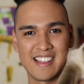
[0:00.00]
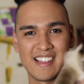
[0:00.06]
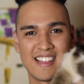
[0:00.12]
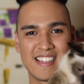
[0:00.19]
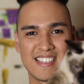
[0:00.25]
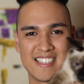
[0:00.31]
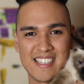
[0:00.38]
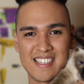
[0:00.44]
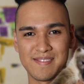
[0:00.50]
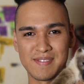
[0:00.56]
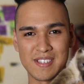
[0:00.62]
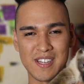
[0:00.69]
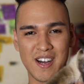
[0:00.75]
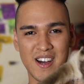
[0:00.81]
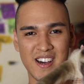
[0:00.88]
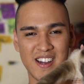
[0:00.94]
His name is
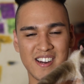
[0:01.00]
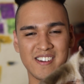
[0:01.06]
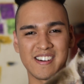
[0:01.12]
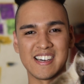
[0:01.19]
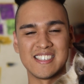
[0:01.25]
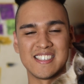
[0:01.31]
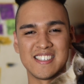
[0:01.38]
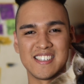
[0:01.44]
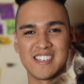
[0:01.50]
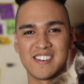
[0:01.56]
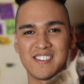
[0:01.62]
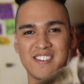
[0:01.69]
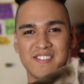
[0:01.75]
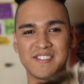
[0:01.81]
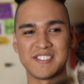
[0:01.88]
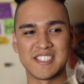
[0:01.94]
Otto. As you know,
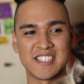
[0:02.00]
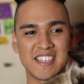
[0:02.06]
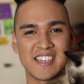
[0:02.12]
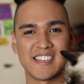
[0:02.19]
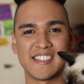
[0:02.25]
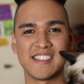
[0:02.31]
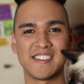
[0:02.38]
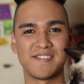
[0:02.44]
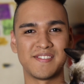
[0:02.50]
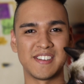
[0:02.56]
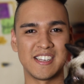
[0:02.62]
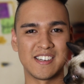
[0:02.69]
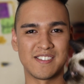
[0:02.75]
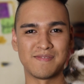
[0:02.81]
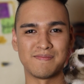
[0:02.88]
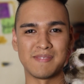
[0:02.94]
he was in another
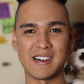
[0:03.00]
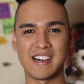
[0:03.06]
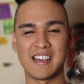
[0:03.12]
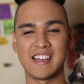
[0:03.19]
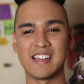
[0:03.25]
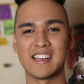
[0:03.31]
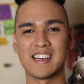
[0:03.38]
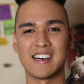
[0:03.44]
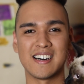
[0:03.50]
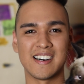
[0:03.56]
video of mine.